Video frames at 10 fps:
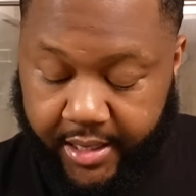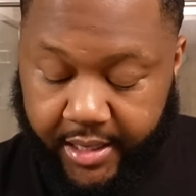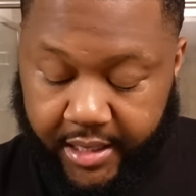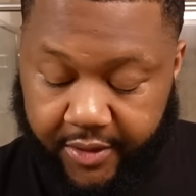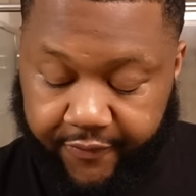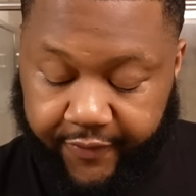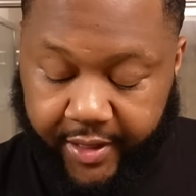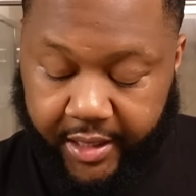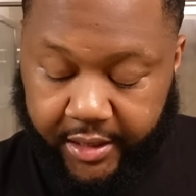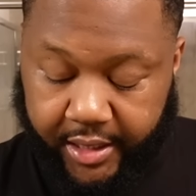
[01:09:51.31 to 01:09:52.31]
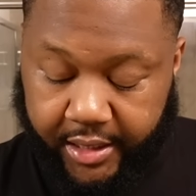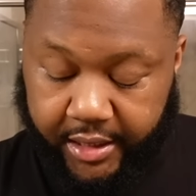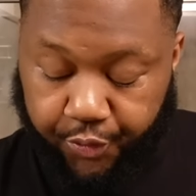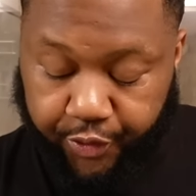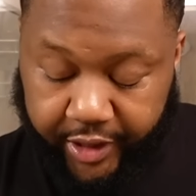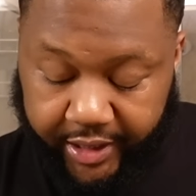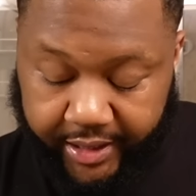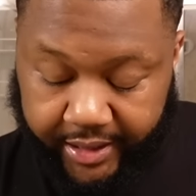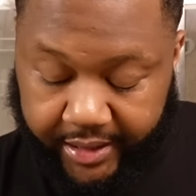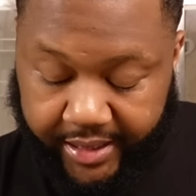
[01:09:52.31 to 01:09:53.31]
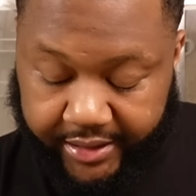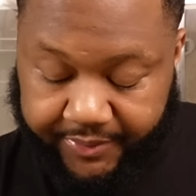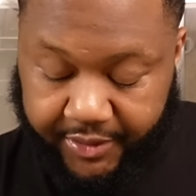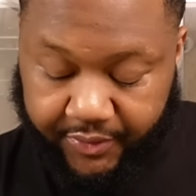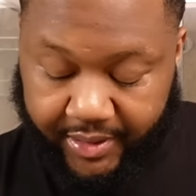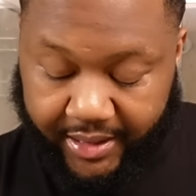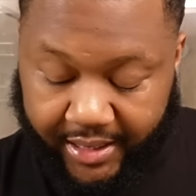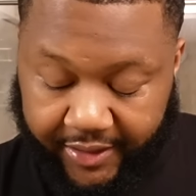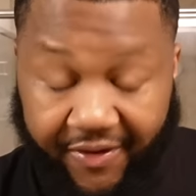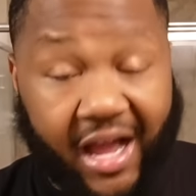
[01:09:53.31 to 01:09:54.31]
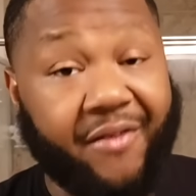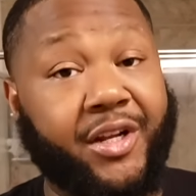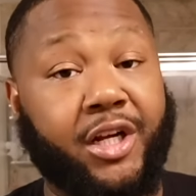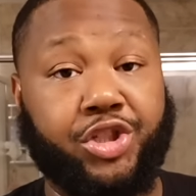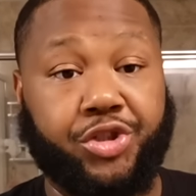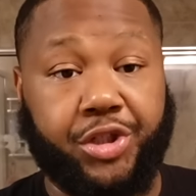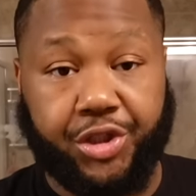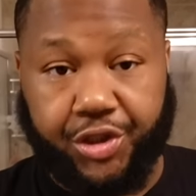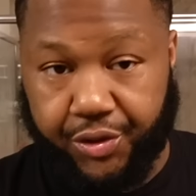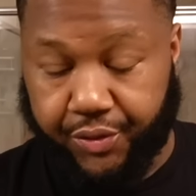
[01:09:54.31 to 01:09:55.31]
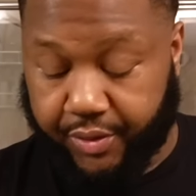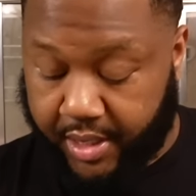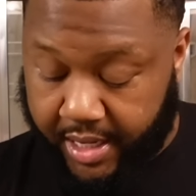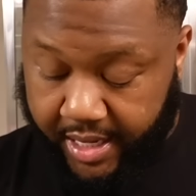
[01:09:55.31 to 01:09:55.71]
And if it is green, it's between 95 and 102.